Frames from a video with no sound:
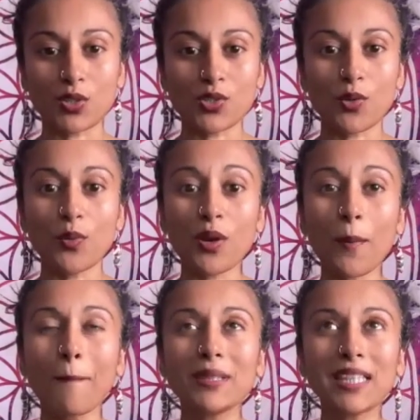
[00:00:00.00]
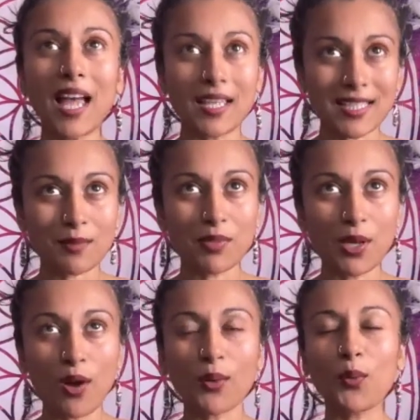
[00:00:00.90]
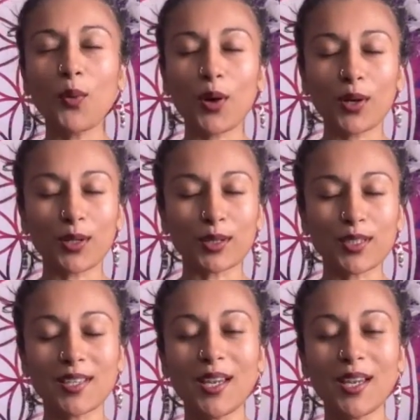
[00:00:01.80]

So we are blessed beyond words